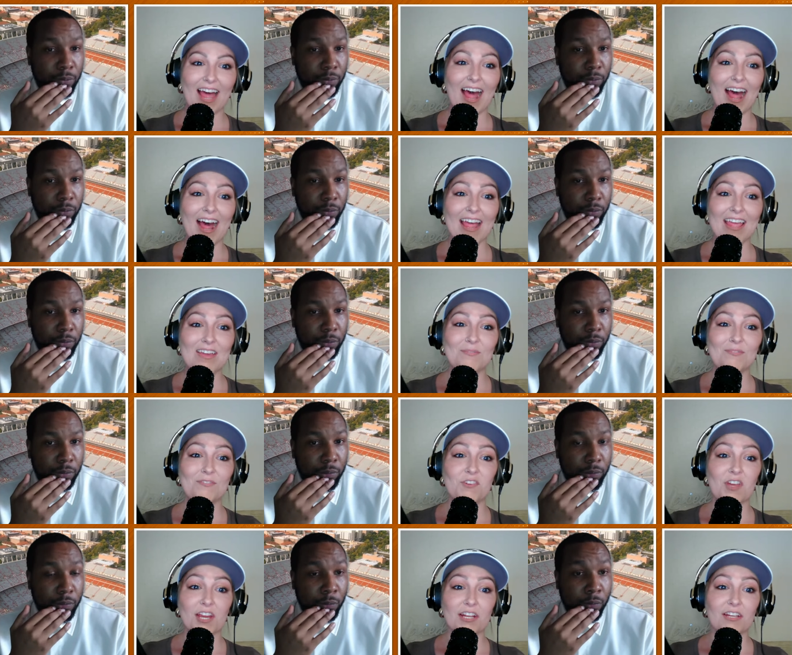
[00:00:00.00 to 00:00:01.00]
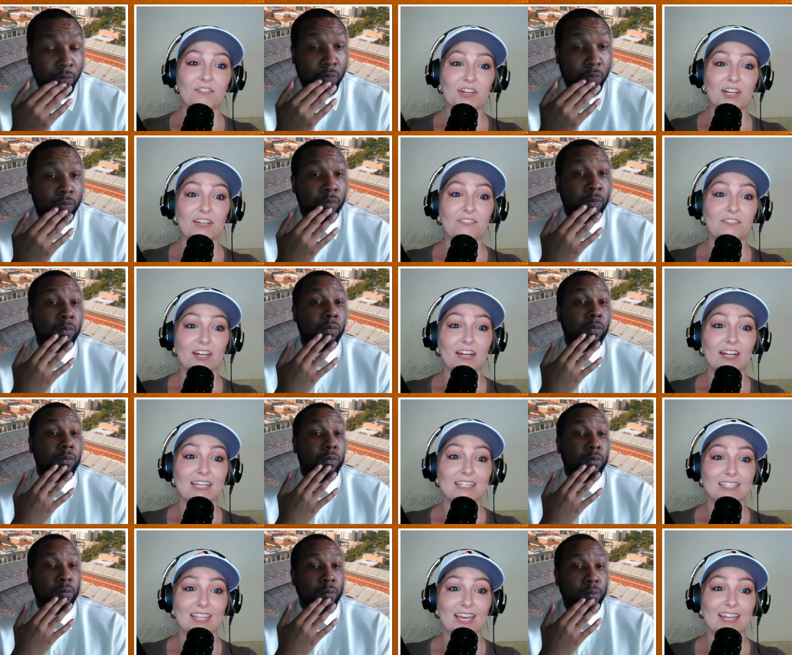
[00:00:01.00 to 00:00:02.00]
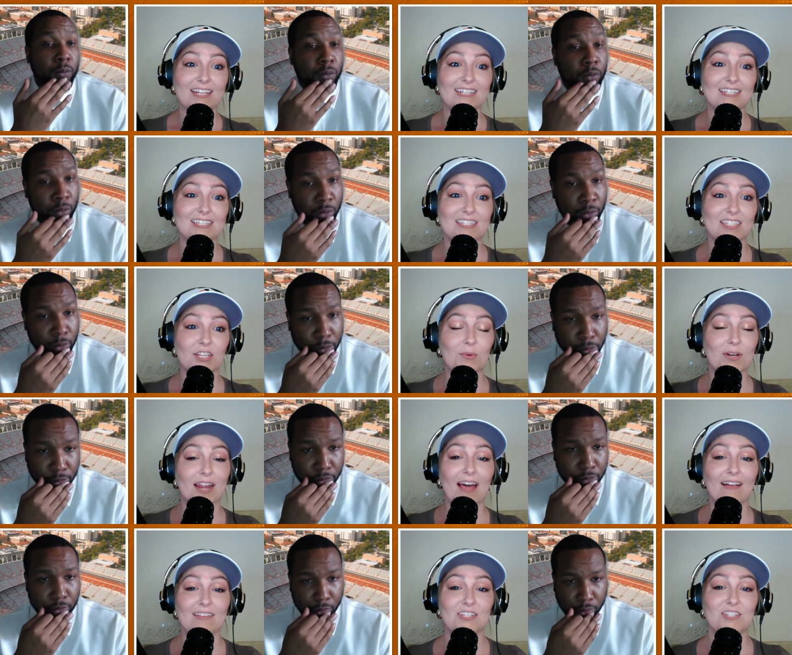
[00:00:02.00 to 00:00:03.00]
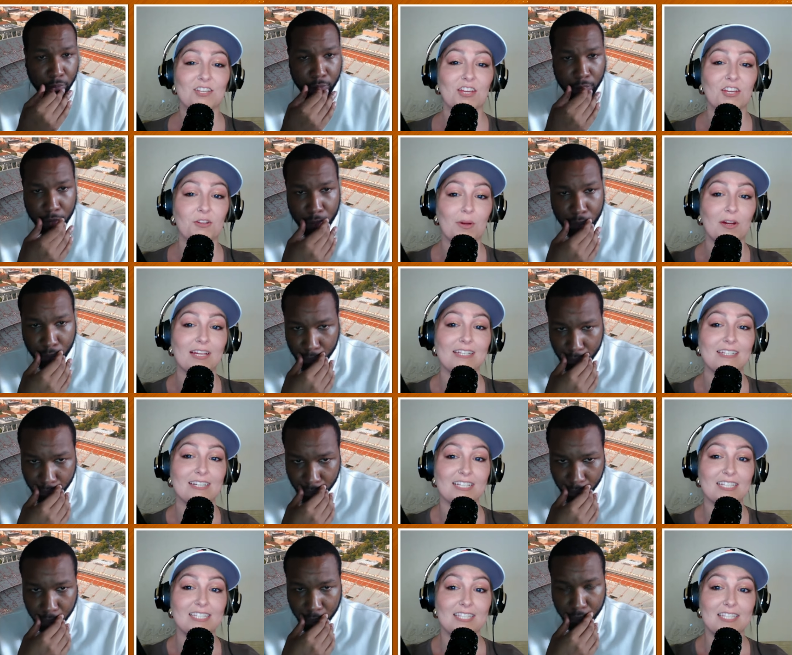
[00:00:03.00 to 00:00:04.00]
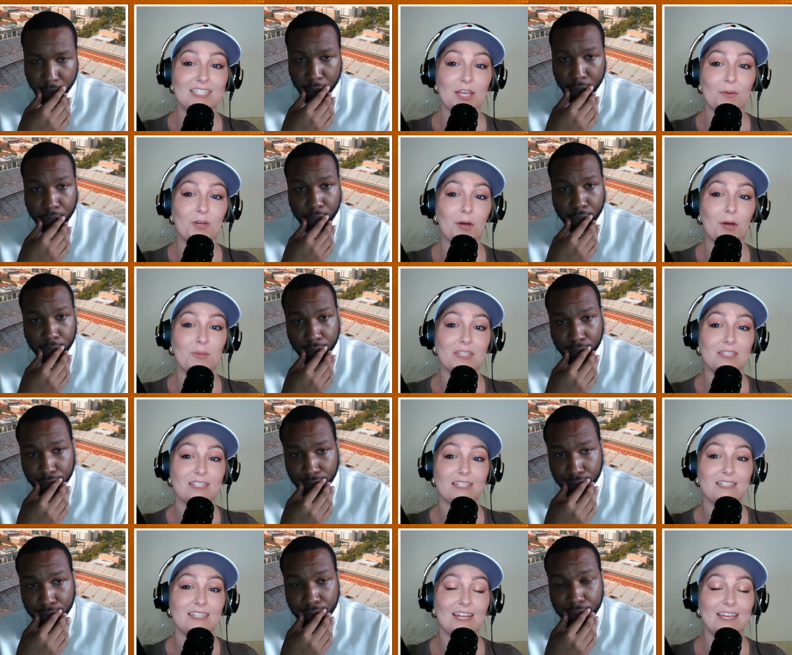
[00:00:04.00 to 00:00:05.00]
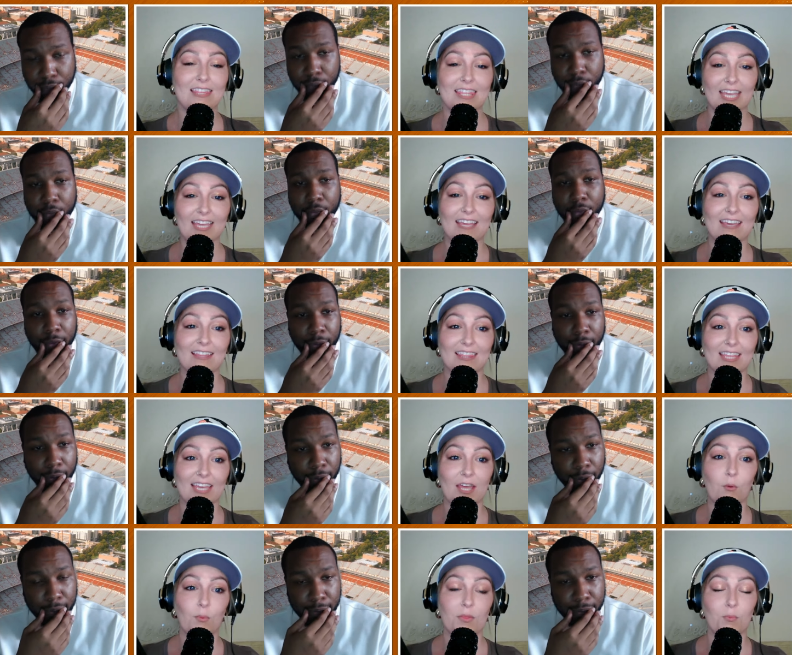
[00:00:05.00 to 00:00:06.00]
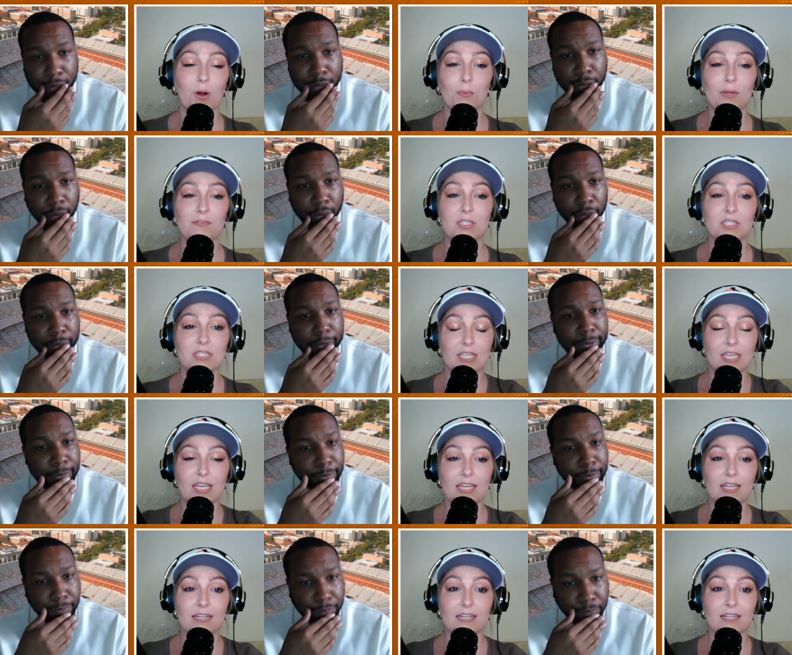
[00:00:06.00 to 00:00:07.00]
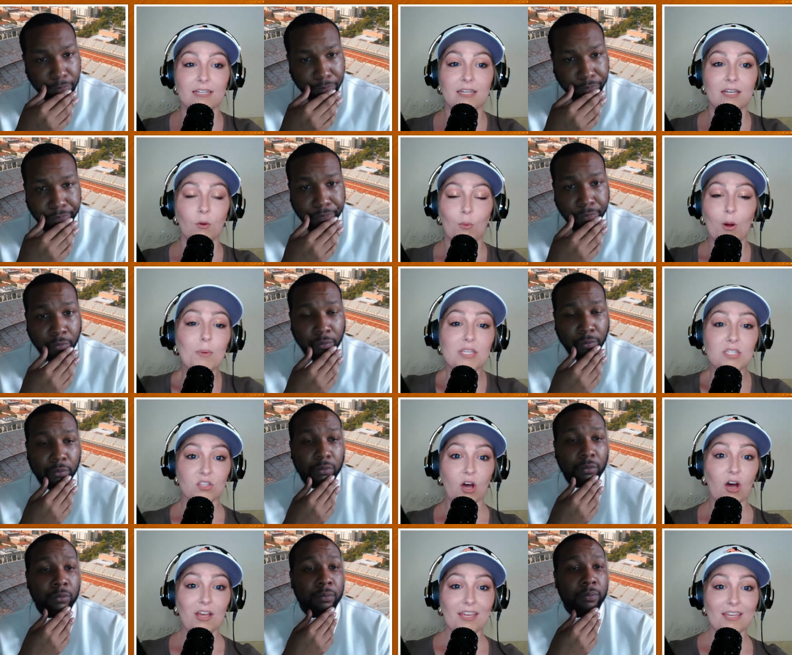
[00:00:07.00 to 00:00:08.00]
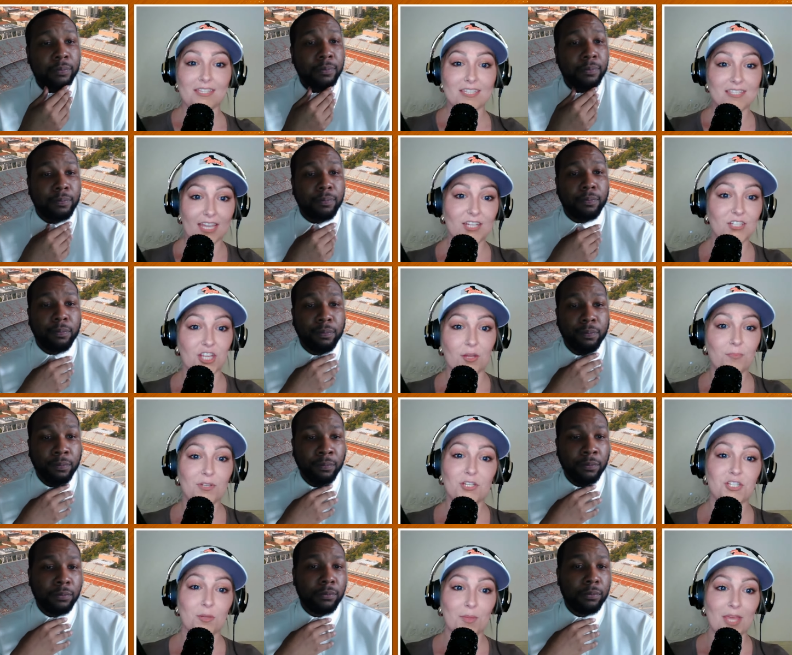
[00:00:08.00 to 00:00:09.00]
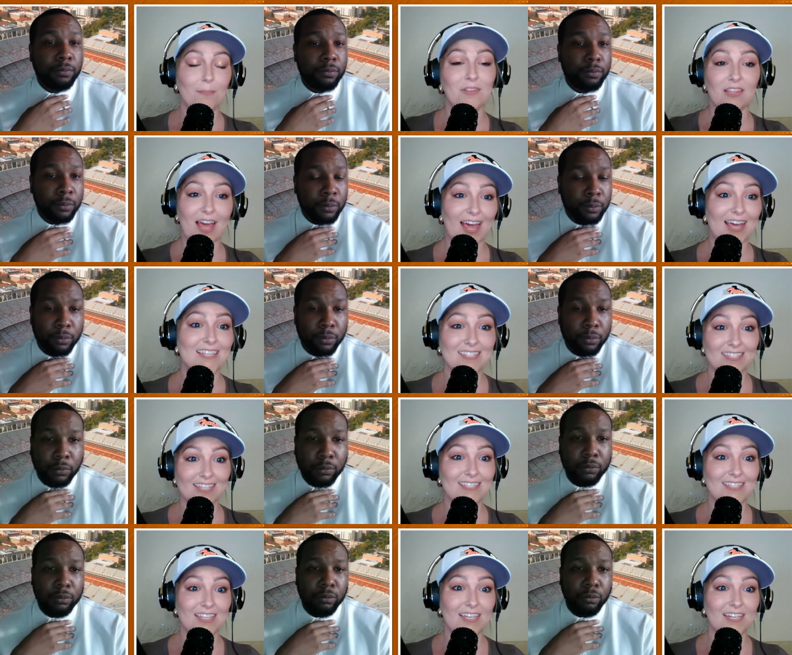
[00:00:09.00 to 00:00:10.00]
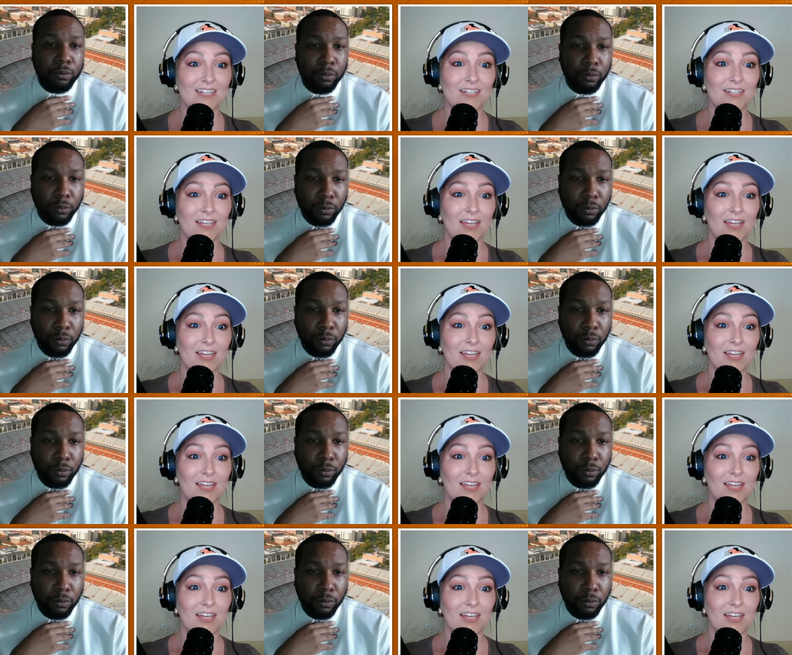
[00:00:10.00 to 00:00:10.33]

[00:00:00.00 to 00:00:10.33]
Speaker 1: I am very, very, very excited to see what Alex January does this upcoming season. I think that with what we've seen, what we saw in the state championship game last season,